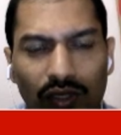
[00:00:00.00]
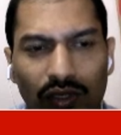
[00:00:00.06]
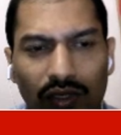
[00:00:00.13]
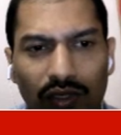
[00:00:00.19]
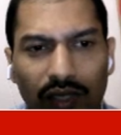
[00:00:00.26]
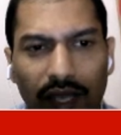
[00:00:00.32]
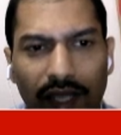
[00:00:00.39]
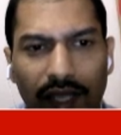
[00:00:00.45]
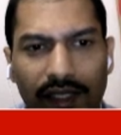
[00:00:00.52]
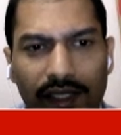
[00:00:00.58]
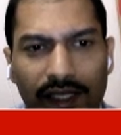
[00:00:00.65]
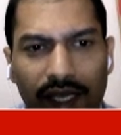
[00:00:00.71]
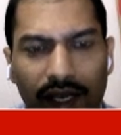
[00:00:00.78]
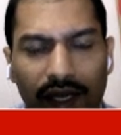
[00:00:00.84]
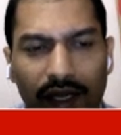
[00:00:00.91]
can
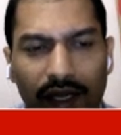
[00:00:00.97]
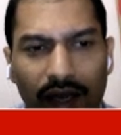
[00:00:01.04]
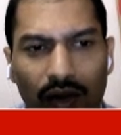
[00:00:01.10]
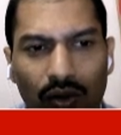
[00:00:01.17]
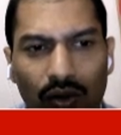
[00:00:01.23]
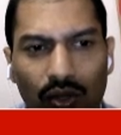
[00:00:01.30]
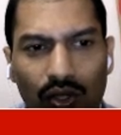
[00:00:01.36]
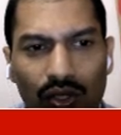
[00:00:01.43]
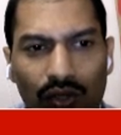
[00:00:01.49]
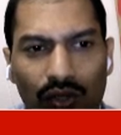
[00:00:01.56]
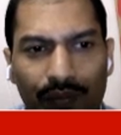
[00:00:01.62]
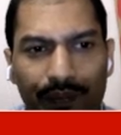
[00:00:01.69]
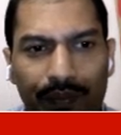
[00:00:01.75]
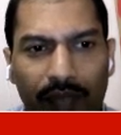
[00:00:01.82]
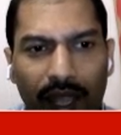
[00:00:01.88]
check it out.
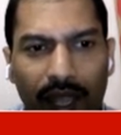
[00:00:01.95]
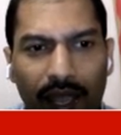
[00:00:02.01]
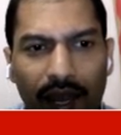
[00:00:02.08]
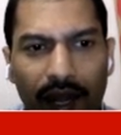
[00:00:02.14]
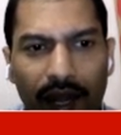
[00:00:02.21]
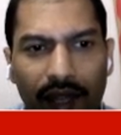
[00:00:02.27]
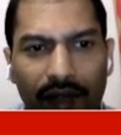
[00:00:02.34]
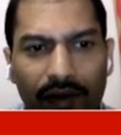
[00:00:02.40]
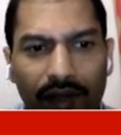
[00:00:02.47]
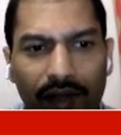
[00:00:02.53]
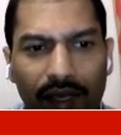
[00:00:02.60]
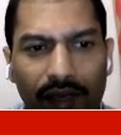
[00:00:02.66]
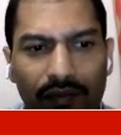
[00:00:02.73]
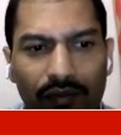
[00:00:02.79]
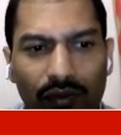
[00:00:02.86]
And
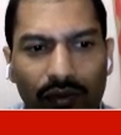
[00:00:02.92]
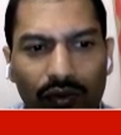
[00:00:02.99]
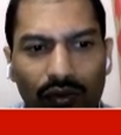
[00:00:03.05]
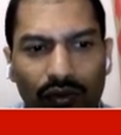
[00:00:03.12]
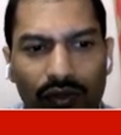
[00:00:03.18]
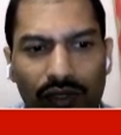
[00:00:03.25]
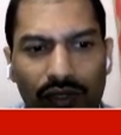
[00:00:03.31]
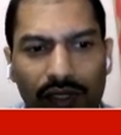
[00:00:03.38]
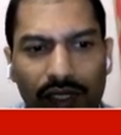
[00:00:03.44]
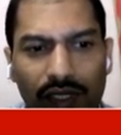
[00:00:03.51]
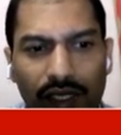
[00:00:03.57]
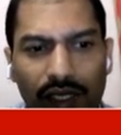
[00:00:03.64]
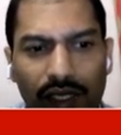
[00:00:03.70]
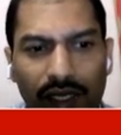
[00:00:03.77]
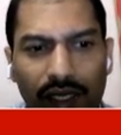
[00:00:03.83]
if you
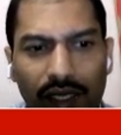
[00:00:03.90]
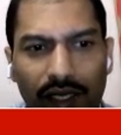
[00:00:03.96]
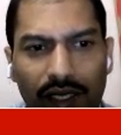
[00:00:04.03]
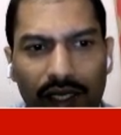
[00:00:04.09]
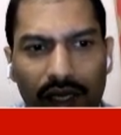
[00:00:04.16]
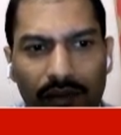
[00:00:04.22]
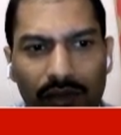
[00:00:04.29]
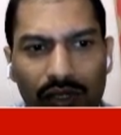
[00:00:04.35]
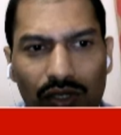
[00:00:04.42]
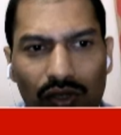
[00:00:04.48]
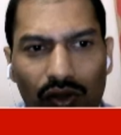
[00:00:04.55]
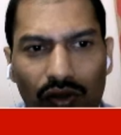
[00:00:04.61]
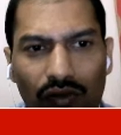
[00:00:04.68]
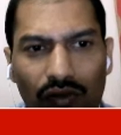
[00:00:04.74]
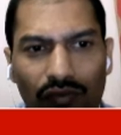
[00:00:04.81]
see in terms
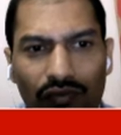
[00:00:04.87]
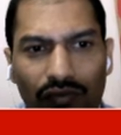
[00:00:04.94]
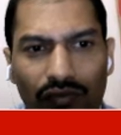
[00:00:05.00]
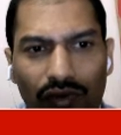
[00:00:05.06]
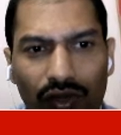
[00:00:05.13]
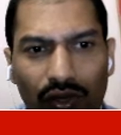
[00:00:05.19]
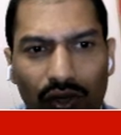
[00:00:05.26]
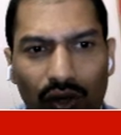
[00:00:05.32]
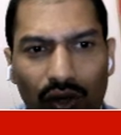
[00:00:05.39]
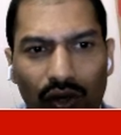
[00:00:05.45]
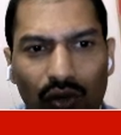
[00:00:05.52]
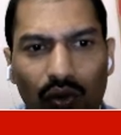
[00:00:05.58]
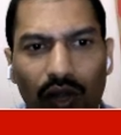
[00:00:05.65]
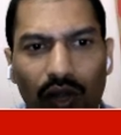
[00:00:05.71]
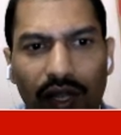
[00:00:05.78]
of
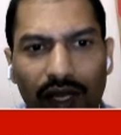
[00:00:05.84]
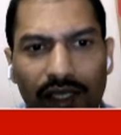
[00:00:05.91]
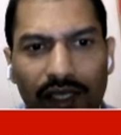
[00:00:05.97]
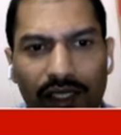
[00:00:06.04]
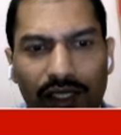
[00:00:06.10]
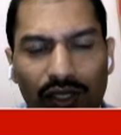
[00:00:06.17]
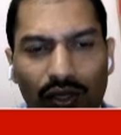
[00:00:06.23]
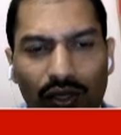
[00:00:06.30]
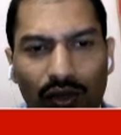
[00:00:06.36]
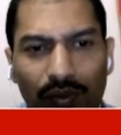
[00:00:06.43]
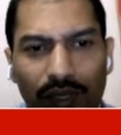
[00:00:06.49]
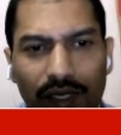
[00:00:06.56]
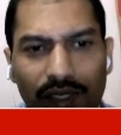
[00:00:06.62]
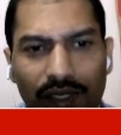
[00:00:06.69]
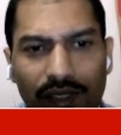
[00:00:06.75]
non-quantization of
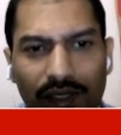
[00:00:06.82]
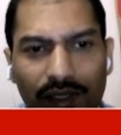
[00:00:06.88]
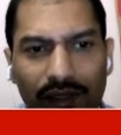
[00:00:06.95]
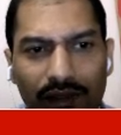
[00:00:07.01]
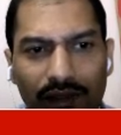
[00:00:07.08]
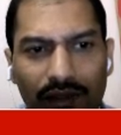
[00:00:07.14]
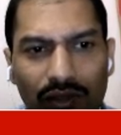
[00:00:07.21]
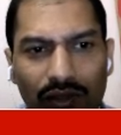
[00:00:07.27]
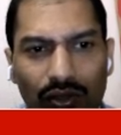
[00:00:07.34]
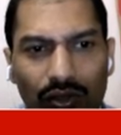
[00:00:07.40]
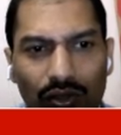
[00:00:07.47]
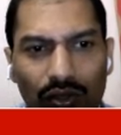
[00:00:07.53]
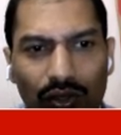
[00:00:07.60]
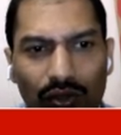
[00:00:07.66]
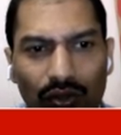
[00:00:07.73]
energy,
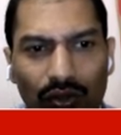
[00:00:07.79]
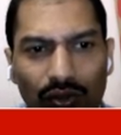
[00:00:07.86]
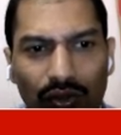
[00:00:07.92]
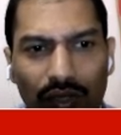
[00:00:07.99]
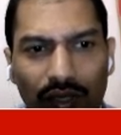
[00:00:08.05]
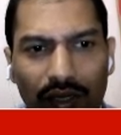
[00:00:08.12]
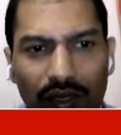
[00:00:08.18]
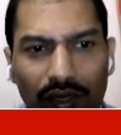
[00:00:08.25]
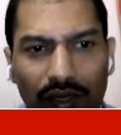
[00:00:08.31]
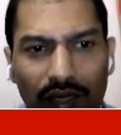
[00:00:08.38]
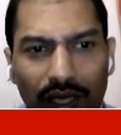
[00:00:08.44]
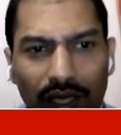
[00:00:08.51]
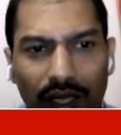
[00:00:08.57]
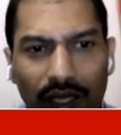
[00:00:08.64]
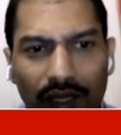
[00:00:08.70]
so
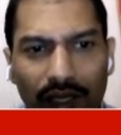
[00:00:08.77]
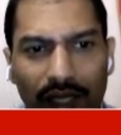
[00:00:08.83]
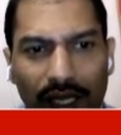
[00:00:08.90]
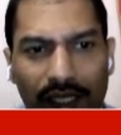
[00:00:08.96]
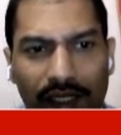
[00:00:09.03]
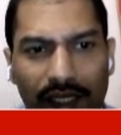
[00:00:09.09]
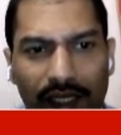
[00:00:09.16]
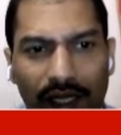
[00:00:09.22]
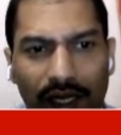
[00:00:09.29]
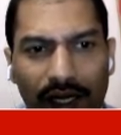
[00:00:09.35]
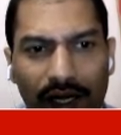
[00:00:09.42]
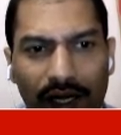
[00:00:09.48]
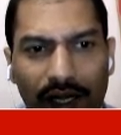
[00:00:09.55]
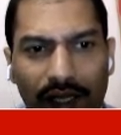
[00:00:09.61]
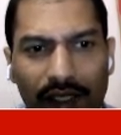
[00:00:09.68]
there is certain
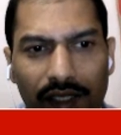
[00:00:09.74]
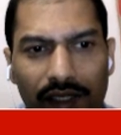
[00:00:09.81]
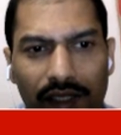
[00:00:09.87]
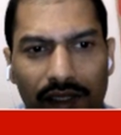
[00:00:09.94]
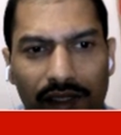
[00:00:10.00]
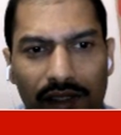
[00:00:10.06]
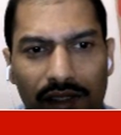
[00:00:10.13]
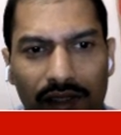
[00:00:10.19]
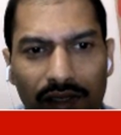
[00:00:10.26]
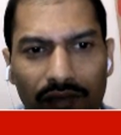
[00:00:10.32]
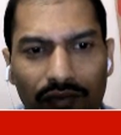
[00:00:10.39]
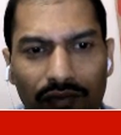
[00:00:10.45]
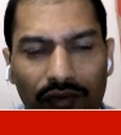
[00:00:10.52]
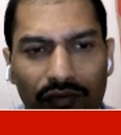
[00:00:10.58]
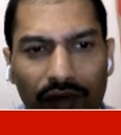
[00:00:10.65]
conditions
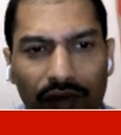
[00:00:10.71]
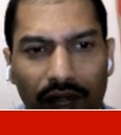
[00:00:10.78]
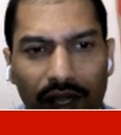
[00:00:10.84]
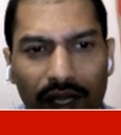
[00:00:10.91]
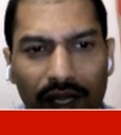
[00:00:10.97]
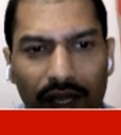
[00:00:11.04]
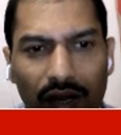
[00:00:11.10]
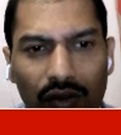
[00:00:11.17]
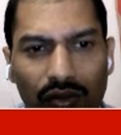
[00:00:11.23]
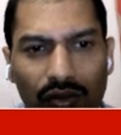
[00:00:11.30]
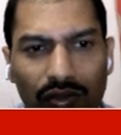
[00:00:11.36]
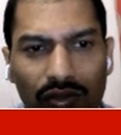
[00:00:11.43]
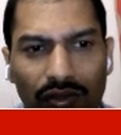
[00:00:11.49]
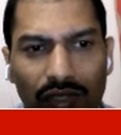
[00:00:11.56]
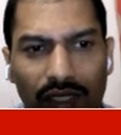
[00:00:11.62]
for finding out
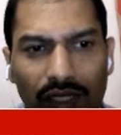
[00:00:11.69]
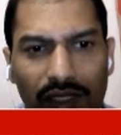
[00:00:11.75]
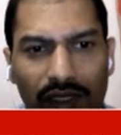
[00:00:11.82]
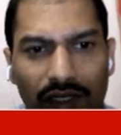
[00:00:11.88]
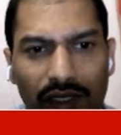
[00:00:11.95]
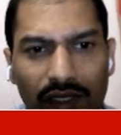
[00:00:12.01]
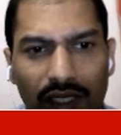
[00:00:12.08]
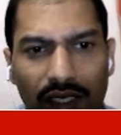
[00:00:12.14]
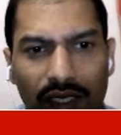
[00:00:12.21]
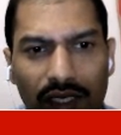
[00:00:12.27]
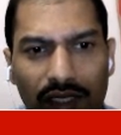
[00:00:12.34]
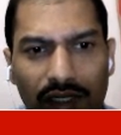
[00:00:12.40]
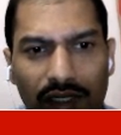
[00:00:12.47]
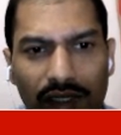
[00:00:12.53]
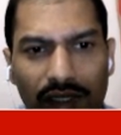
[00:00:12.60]
this
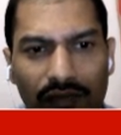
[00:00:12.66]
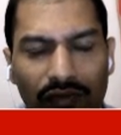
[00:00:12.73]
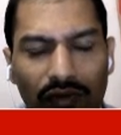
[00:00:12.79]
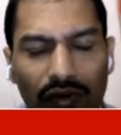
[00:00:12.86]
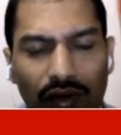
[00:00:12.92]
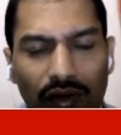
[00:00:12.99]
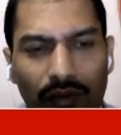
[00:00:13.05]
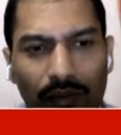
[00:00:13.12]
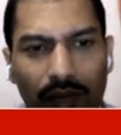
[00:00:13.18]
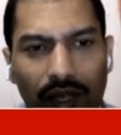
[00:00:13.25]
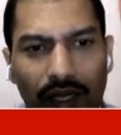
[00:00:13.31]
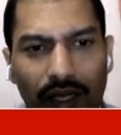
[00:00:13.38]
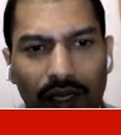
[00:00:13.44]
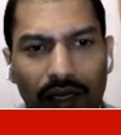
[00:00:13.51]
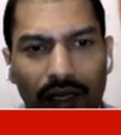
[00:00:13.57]
energy for a
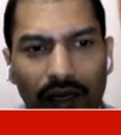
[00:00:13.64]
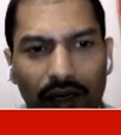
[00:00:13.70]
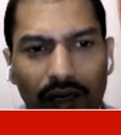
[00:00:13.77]
particle.